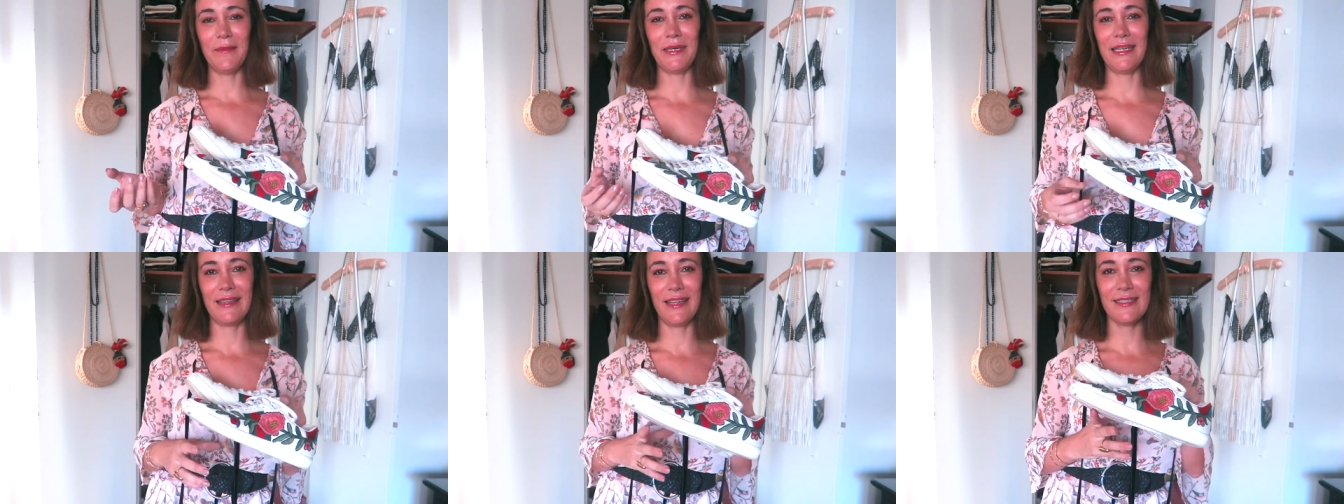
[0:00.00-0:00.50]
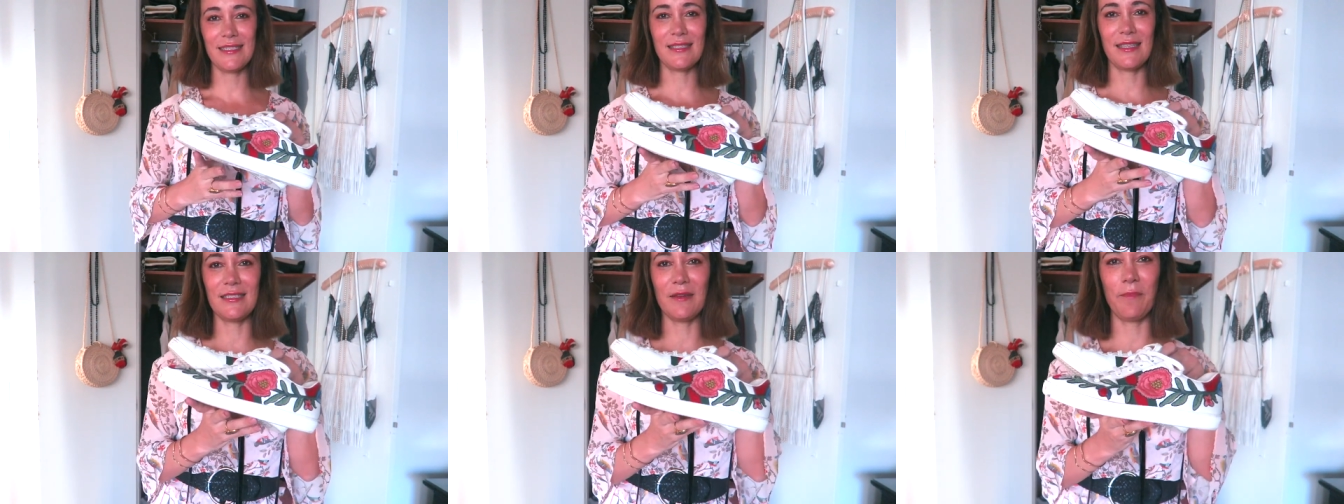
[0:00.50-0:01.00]
I mean, they're
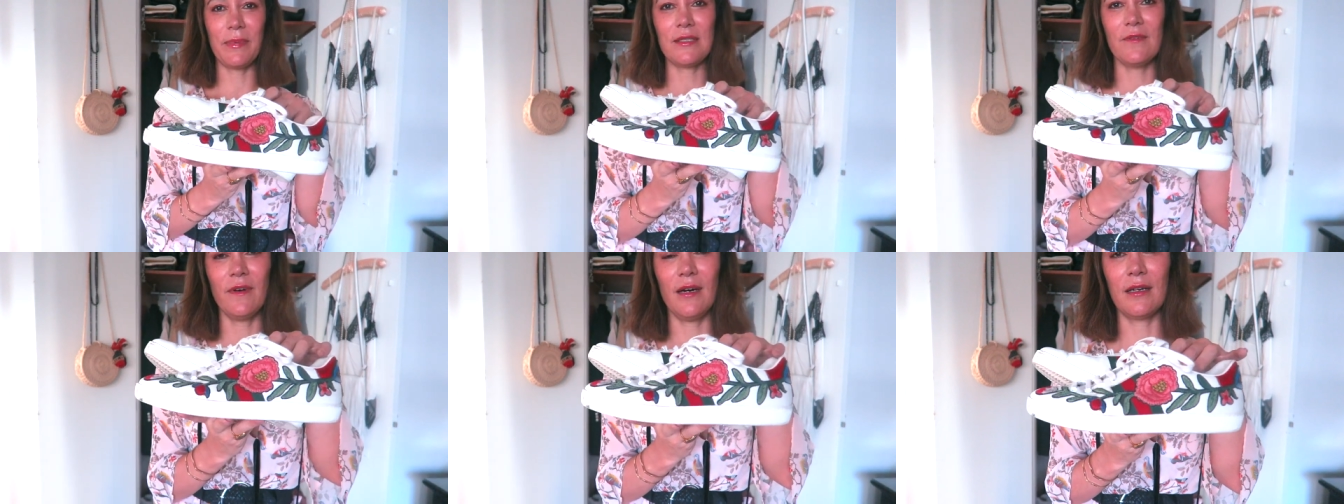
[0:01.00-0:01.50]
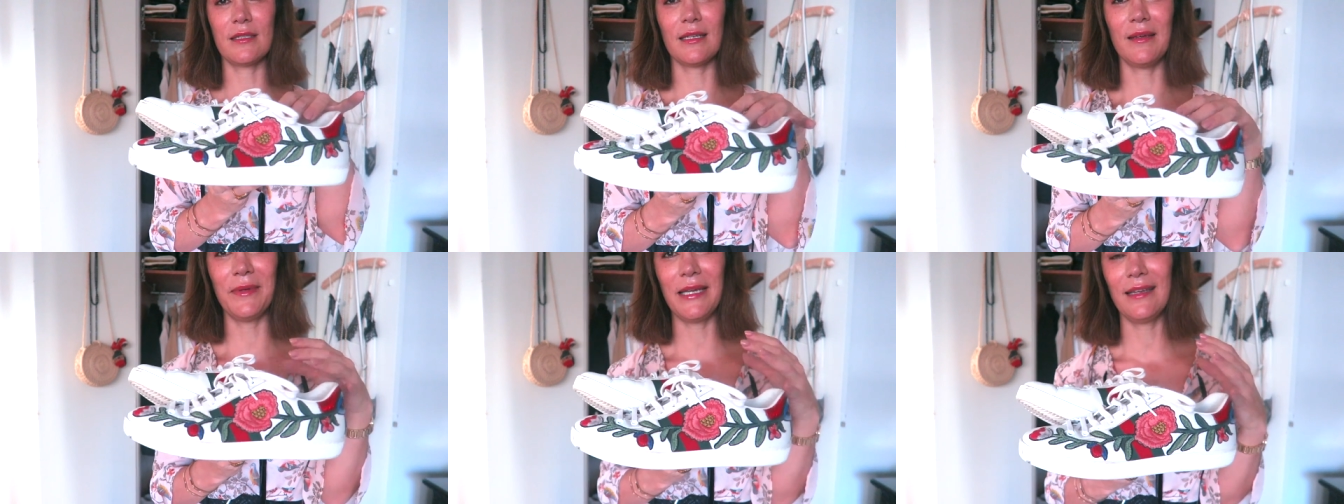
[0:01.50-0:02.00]
just such a piece of art.
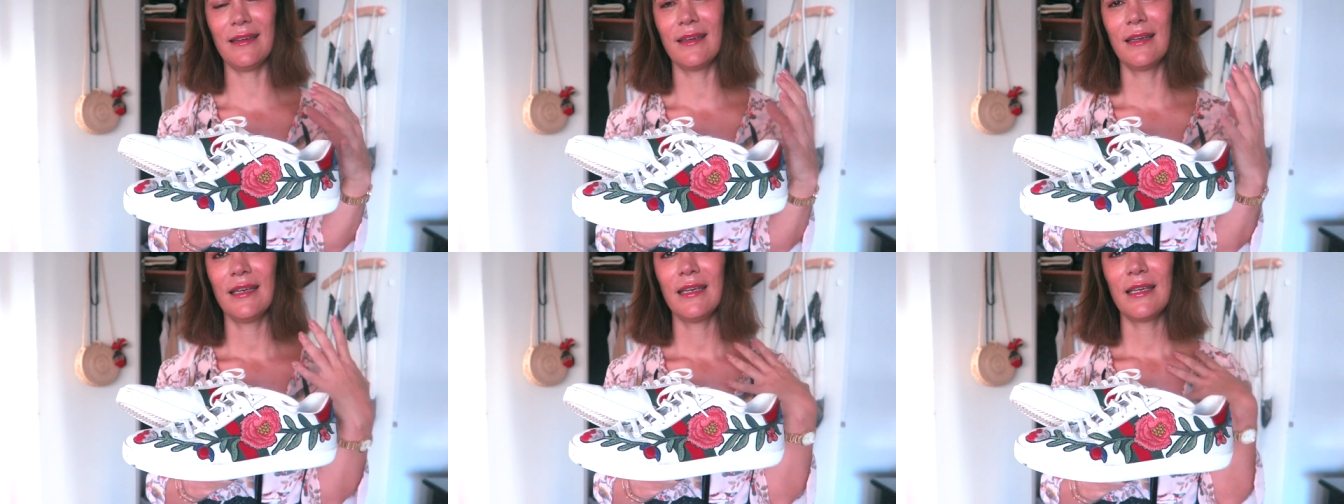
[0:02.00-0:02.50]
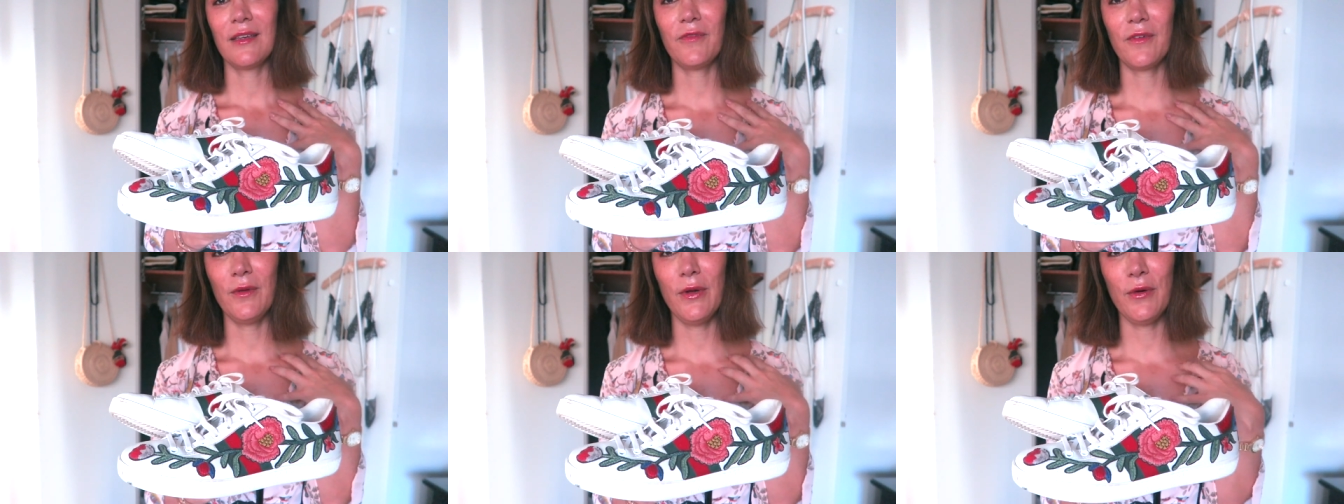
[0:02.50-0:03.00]
I mean,
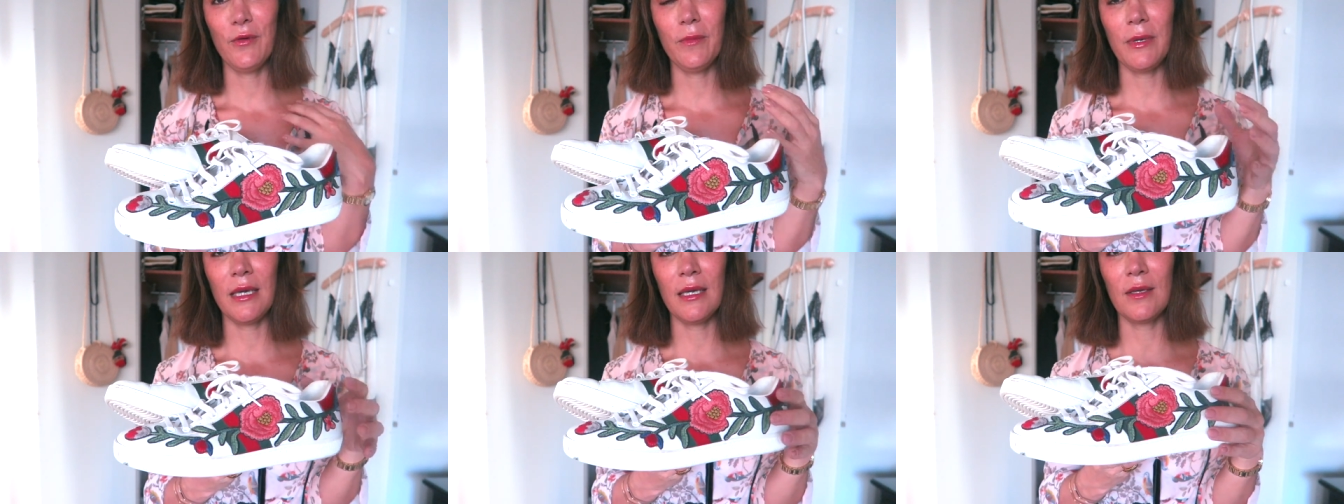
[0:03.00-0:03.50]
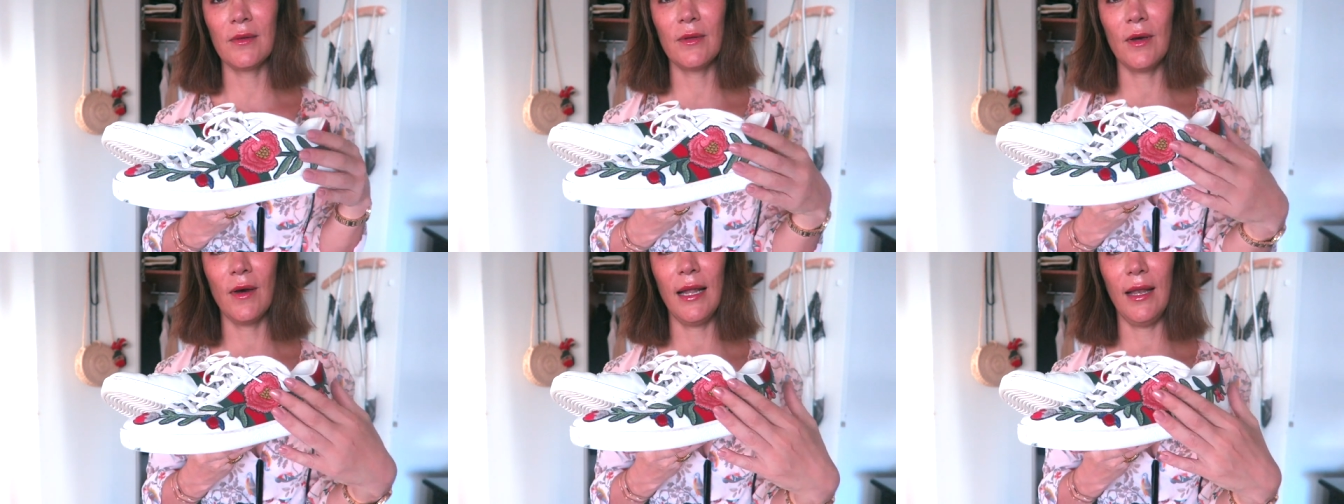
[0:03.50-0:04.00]
if you know me, you
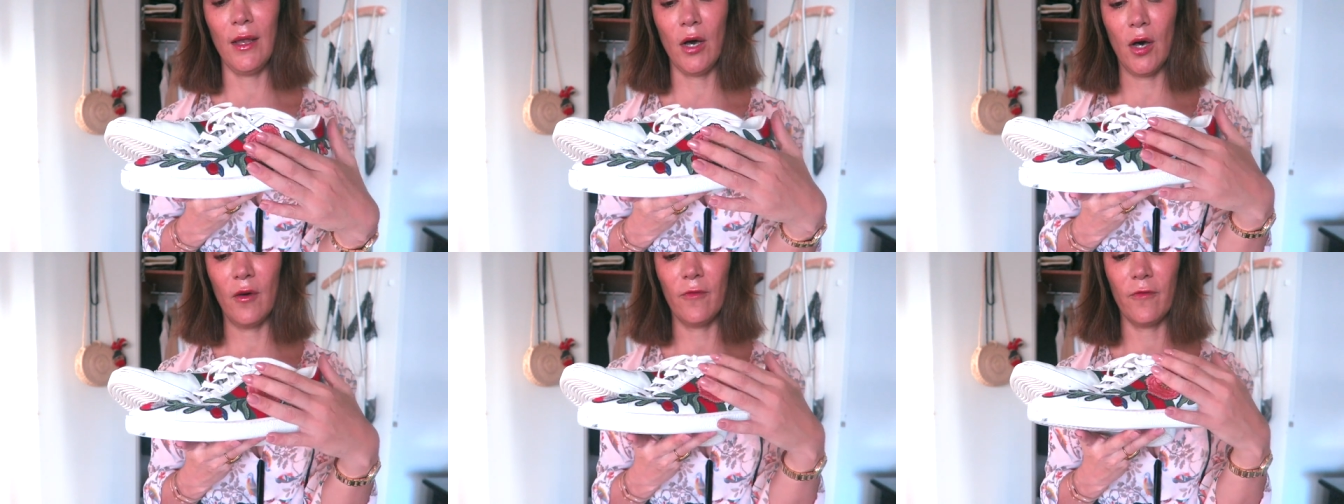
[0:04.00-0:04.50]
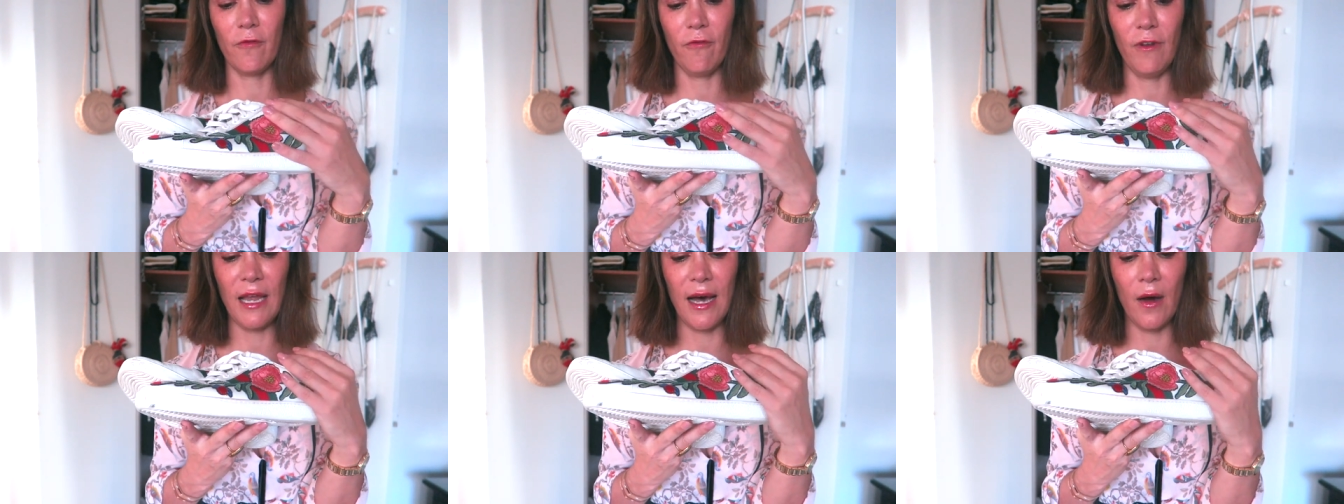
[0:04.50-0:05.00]
know I love
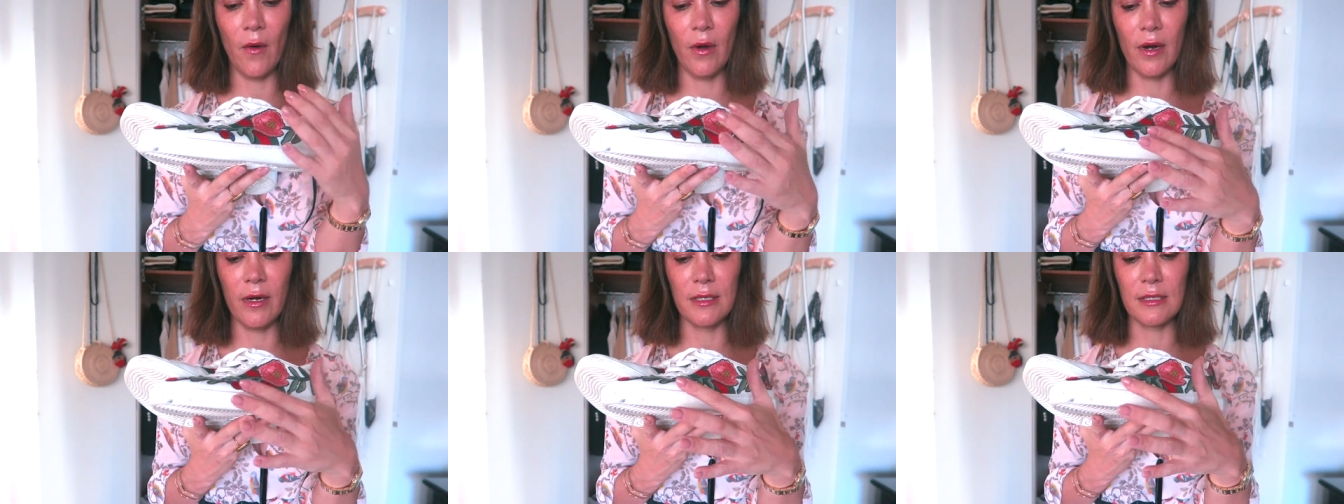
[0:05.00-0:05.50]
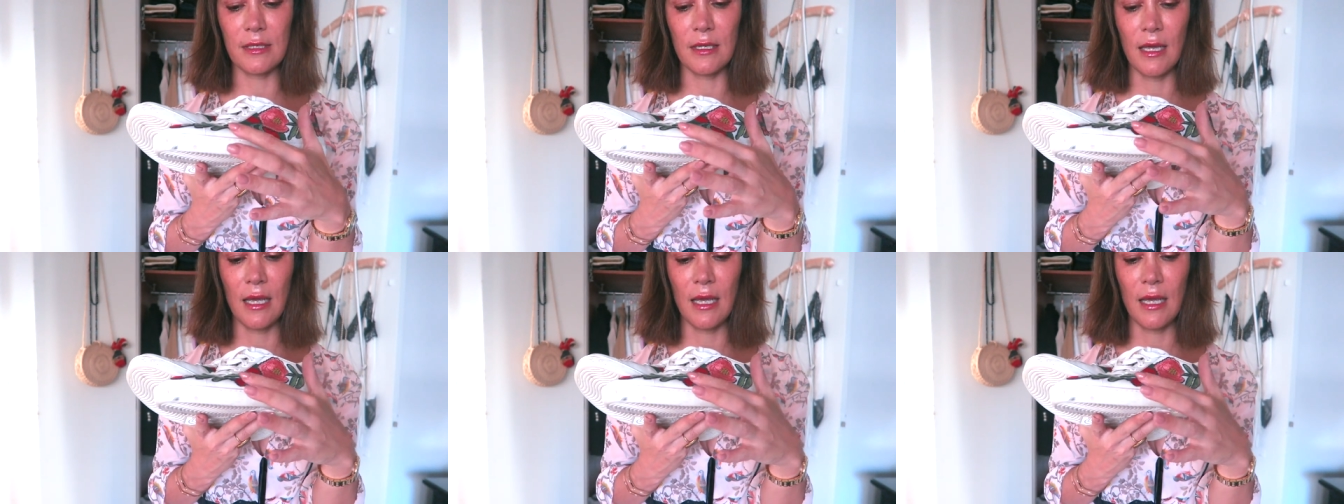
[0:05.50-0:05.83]
flowers